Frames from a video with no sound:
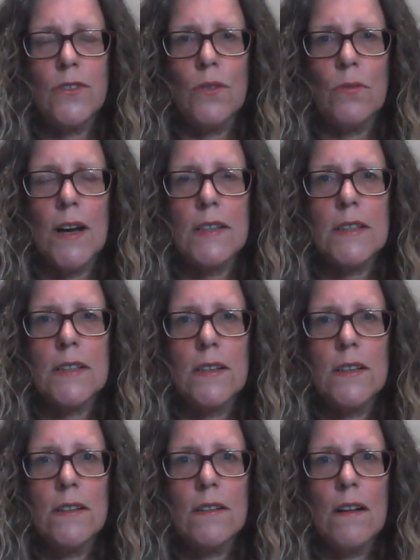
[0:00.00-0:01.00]
to us.
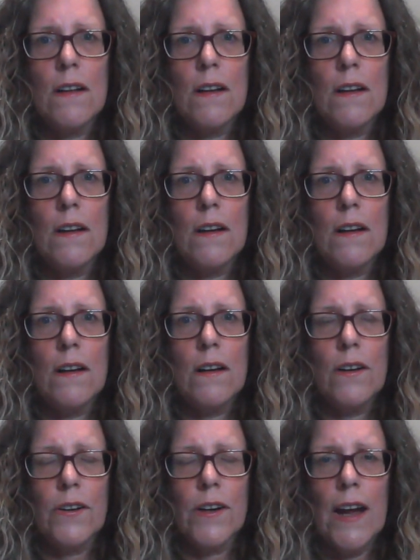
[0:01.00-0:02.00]

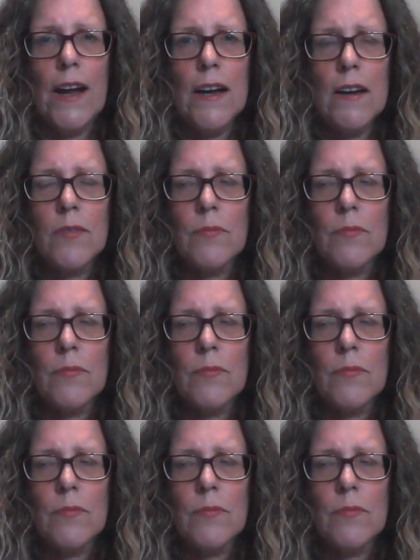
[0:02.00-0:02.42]
Okay?